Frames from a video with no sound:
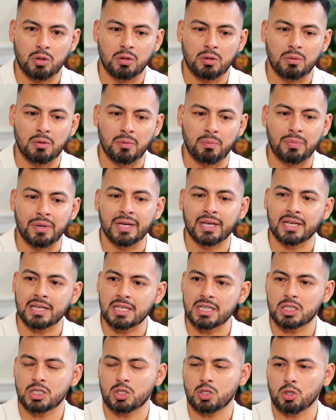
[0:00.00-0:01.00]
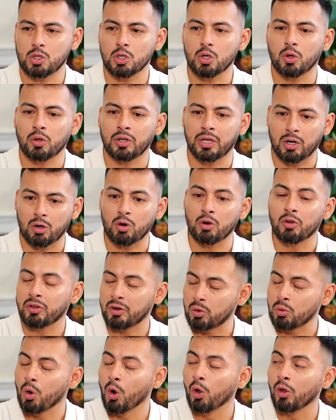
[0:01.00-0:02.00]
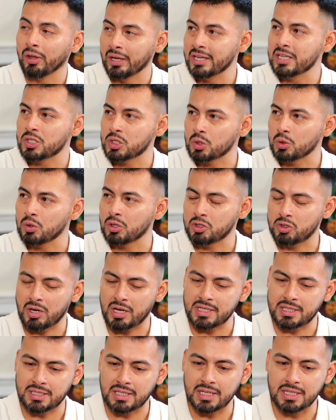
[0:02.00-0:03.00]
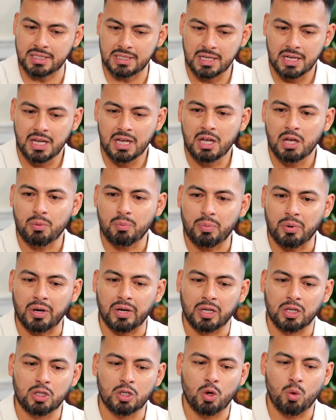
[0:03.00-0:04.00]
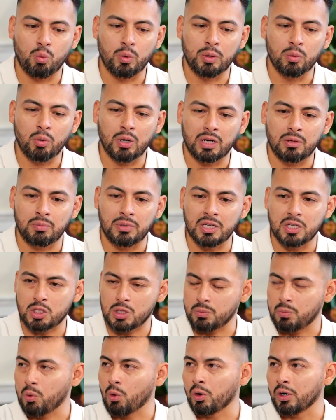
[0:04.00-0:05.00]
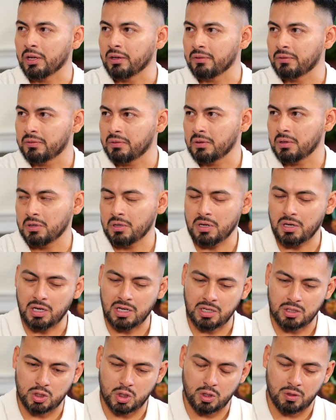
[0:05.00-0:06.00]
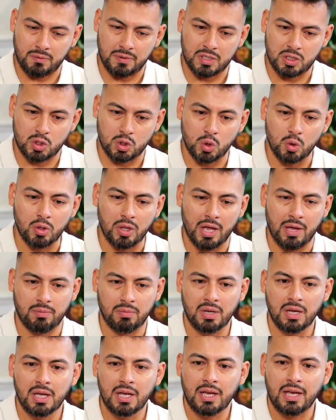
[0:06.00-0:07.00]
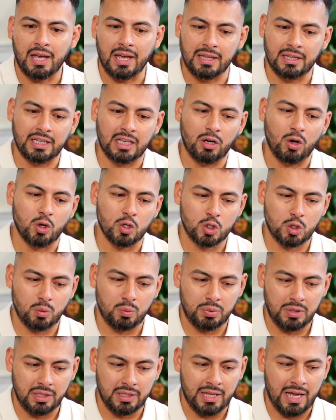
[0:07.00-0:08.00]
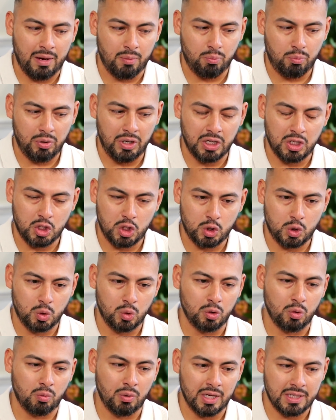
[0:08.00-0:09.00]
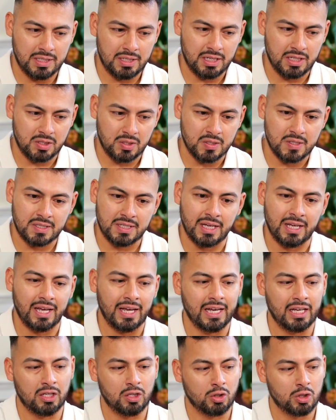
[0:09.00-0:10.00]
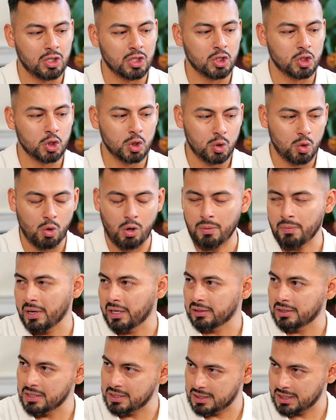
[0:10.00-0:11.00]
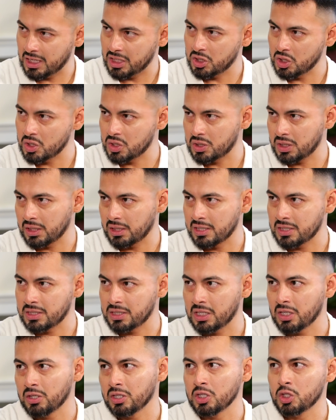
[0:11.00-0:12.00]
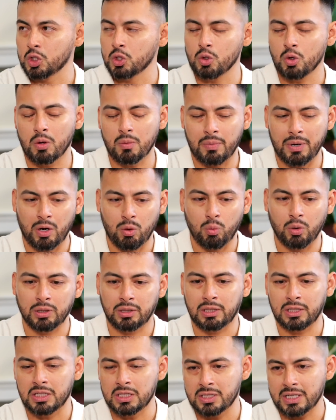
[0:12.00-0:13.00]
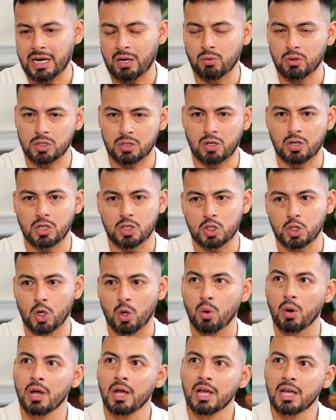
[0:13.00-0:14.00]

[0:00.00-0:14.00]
the biggest, their role is to address this, but, we want to be a supportive service to them, and then also be that bridge to the residents to say, hey, did you know about this agency that's here? Did you know about what these hours are? So